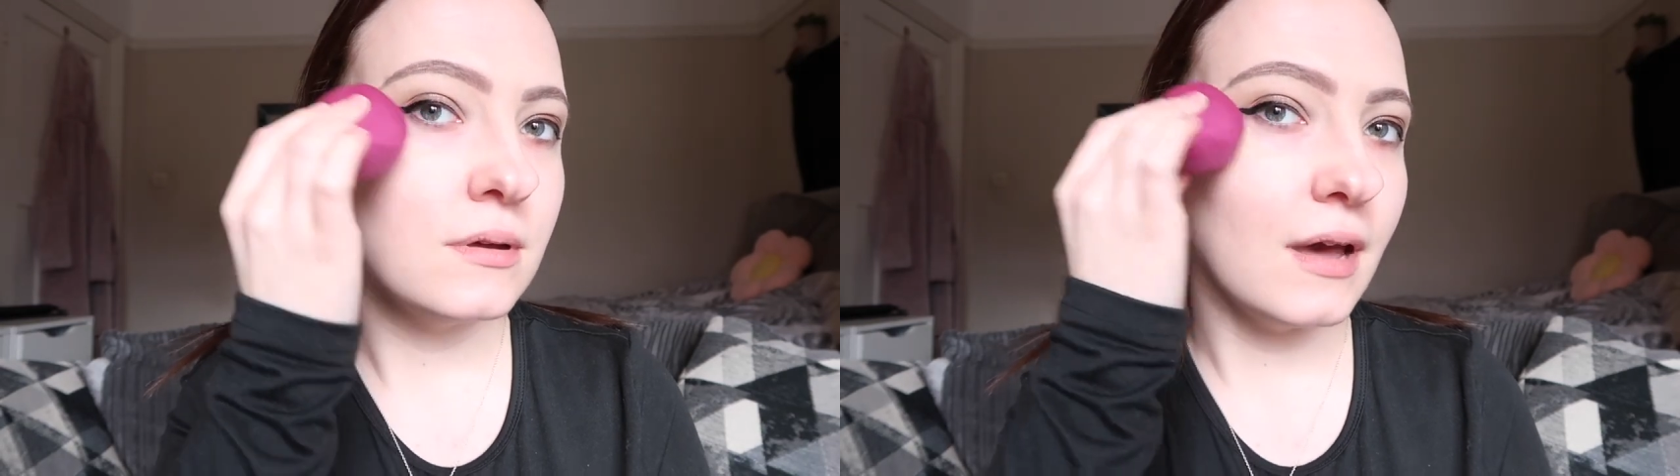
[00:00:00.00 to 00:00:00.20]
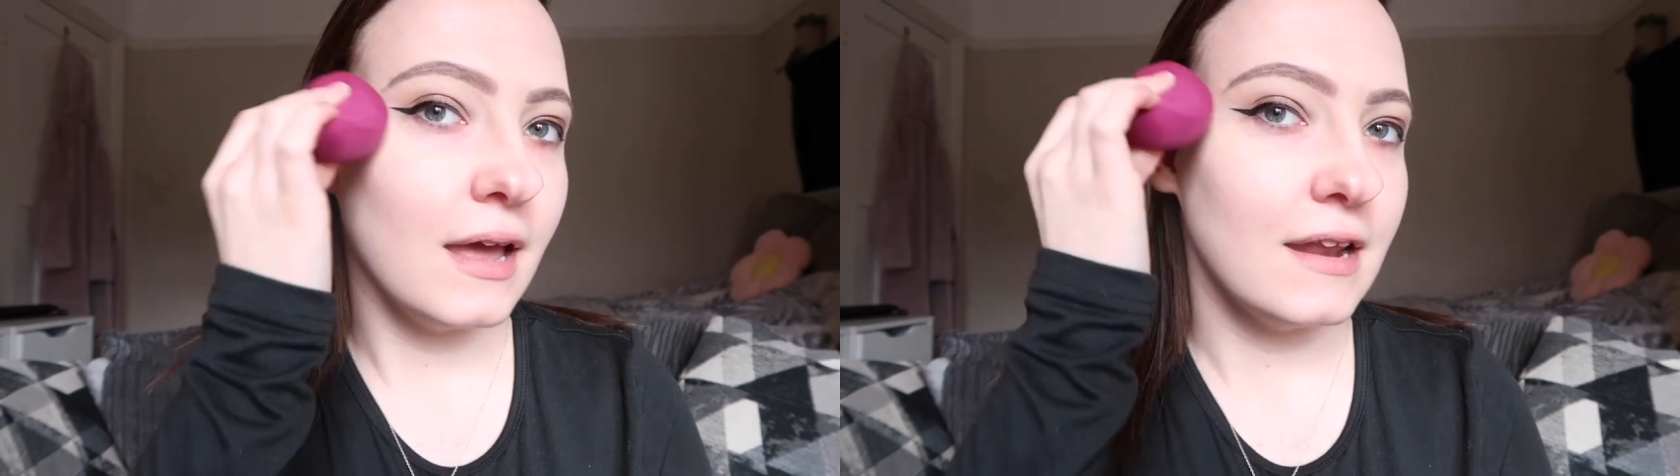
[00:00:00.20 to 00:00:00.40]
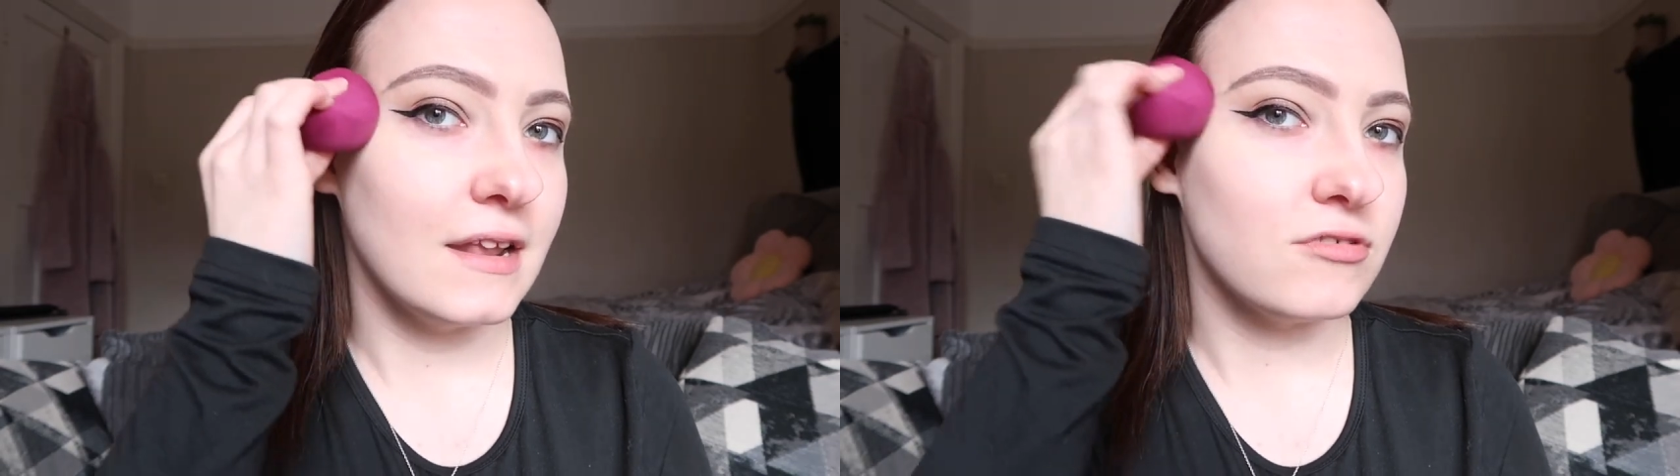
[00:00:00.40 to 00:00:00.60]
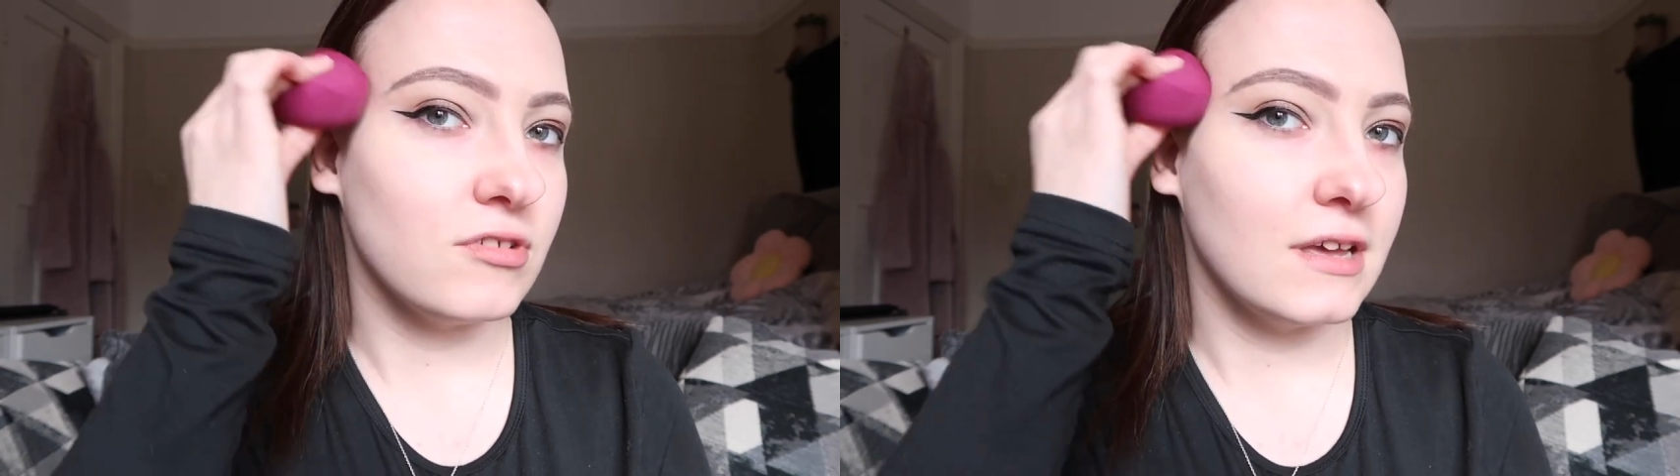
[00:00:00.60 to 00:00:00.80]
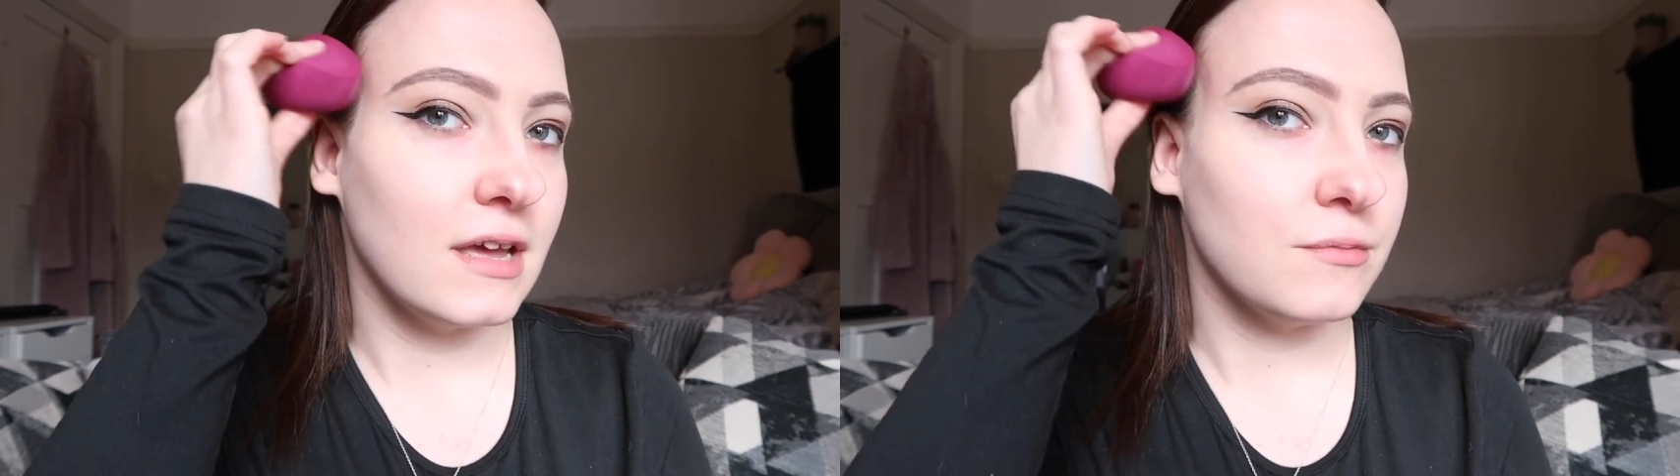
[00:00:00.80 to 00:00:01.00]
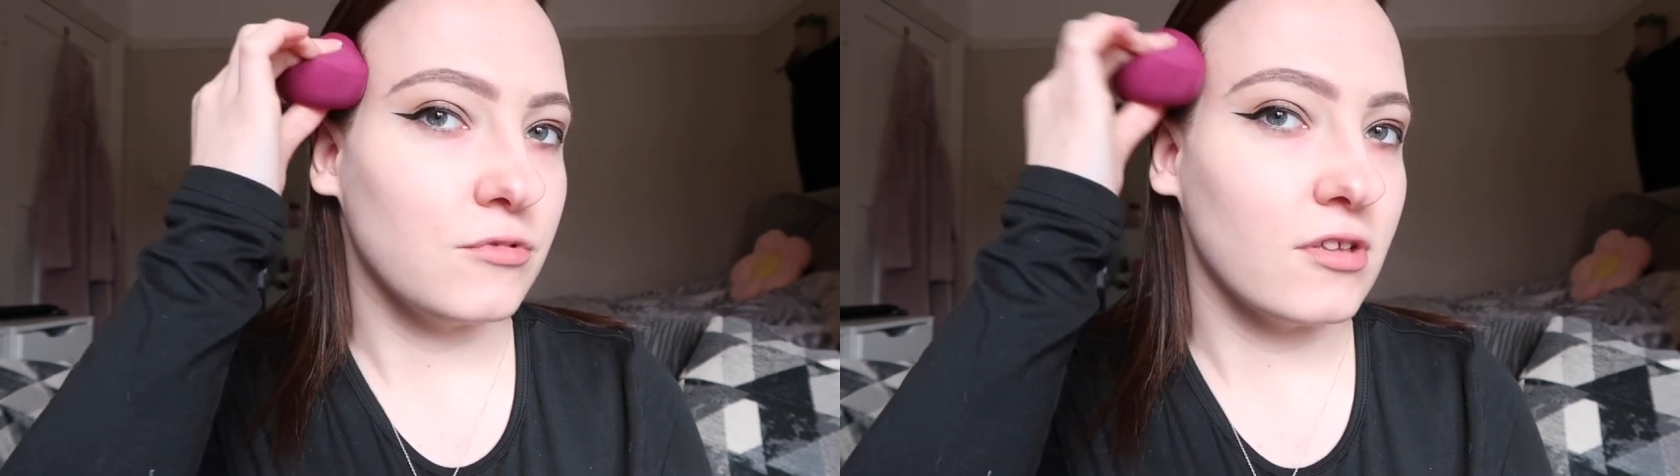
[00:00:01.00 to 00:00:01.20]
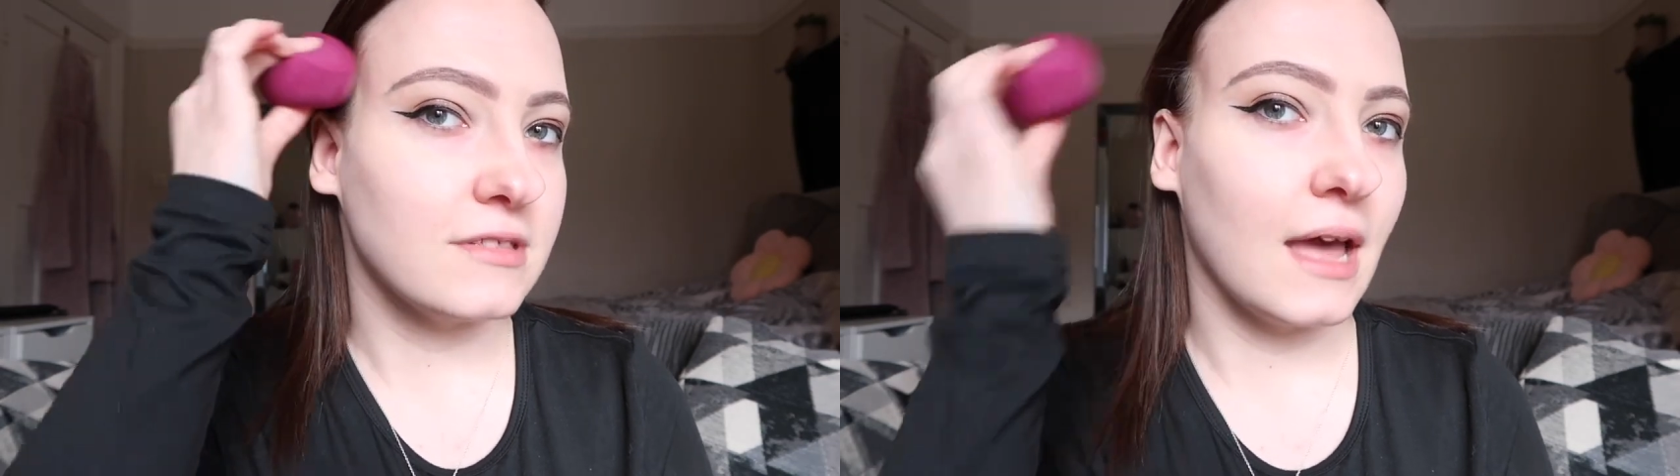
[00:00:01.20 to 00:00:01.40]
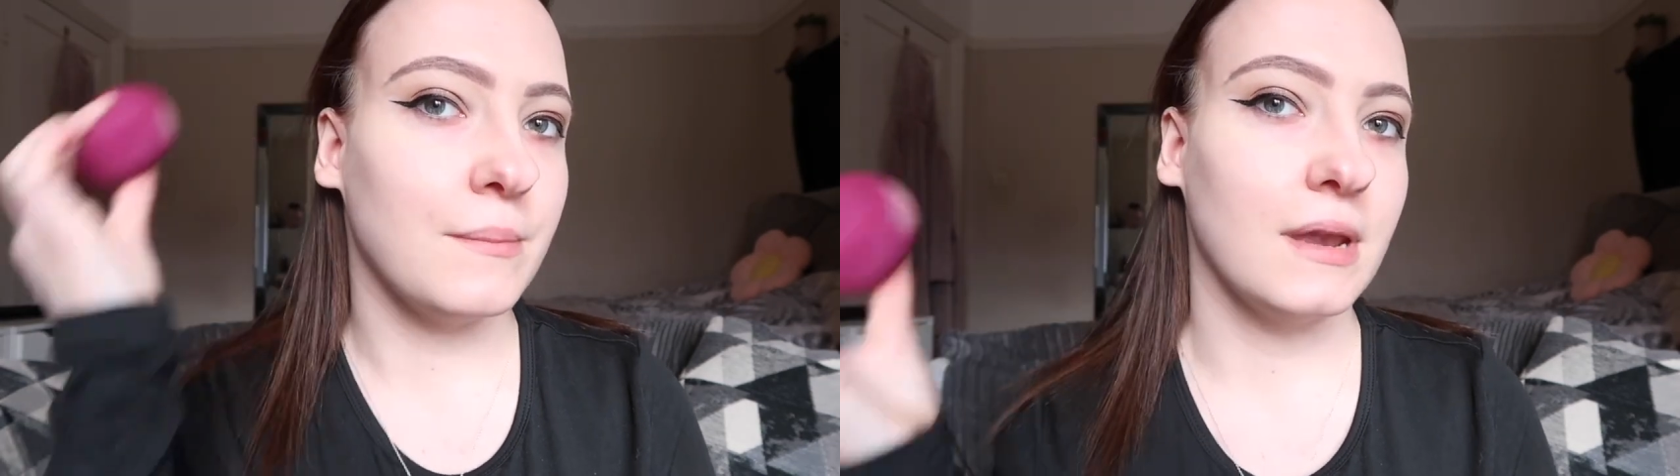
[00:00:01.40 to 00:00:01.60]
and literally I'm just
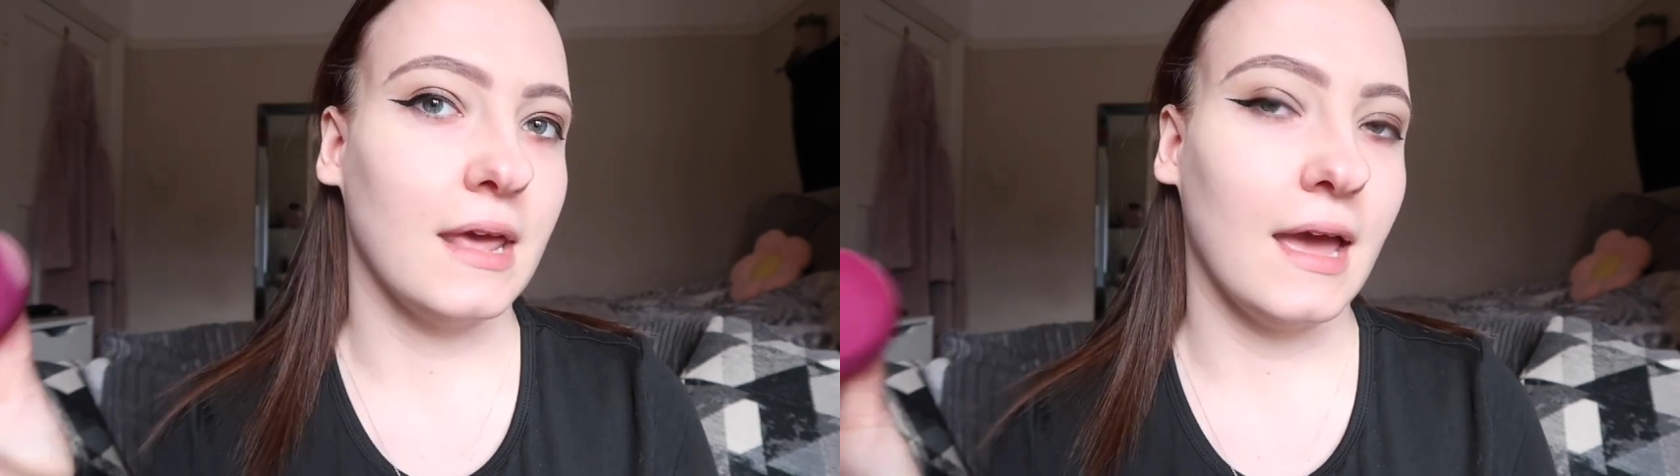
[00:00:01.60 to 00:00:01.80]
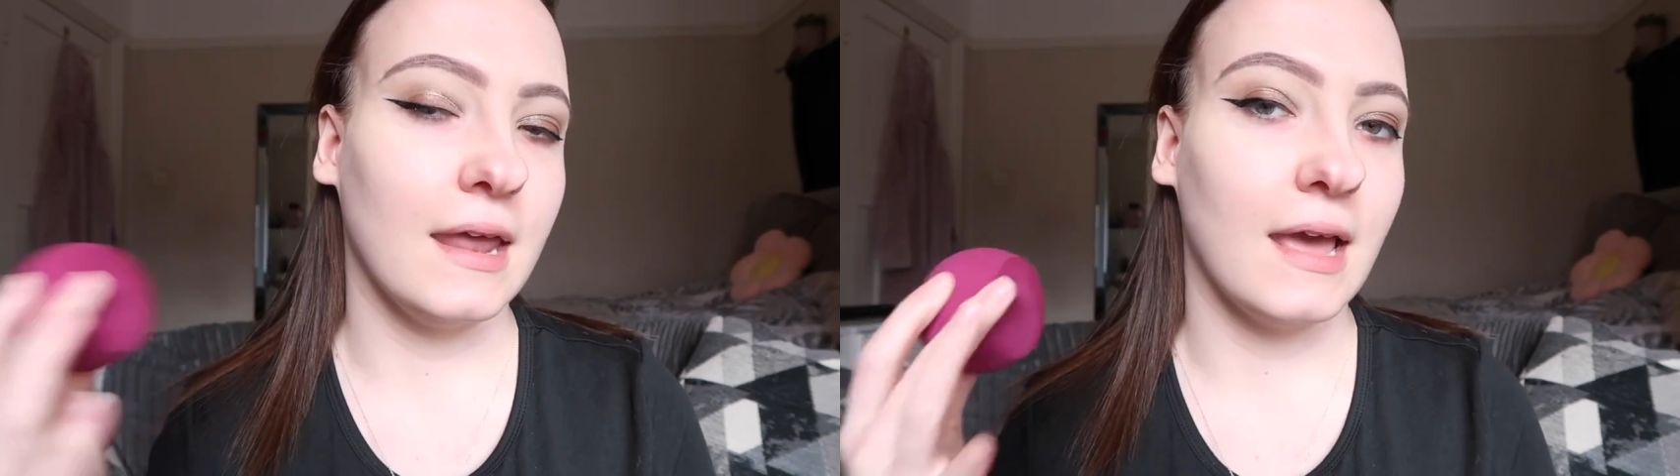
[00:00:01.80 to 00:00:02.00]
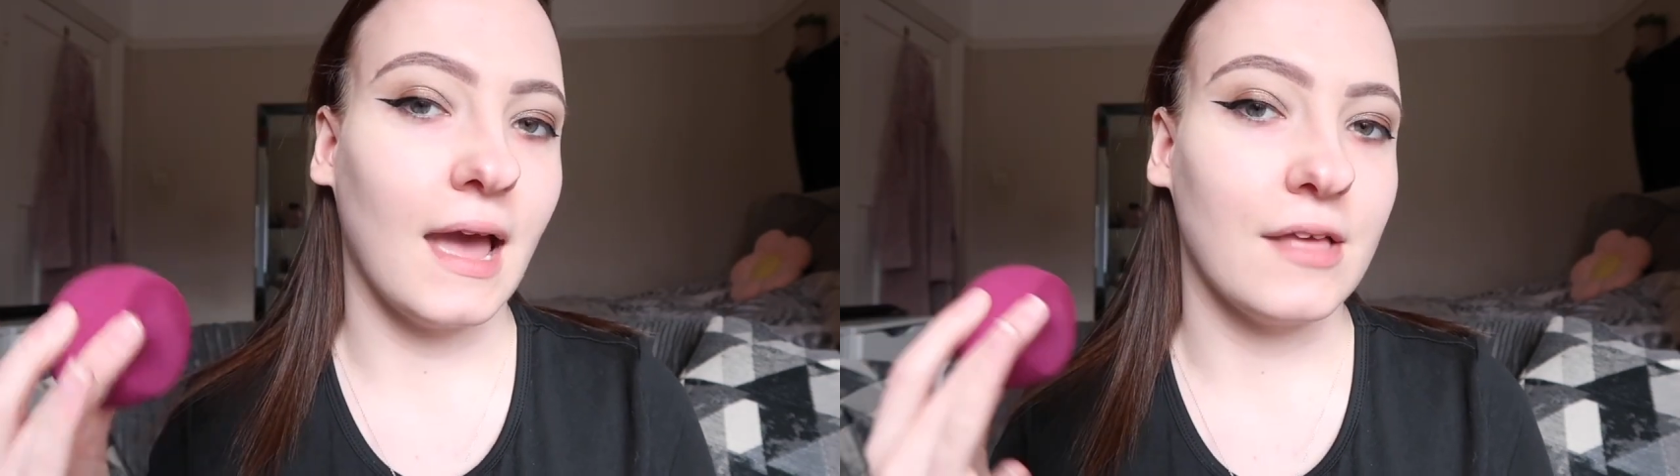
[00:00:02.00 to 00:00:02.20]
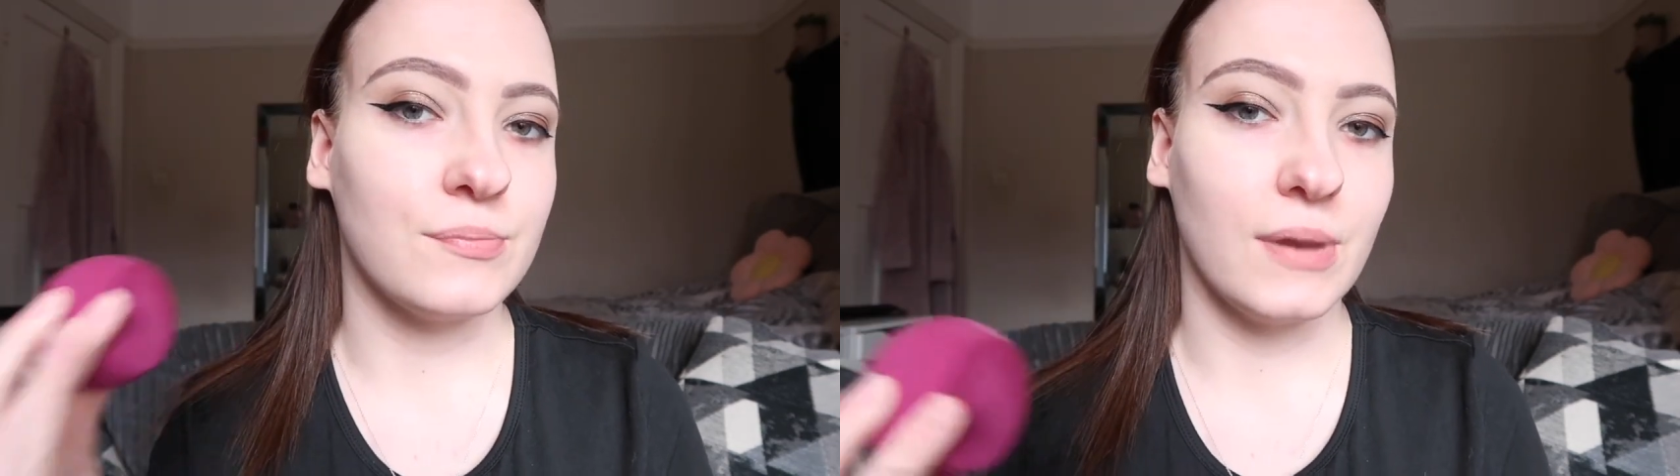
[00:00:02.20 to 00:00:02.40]
dabbing it and it has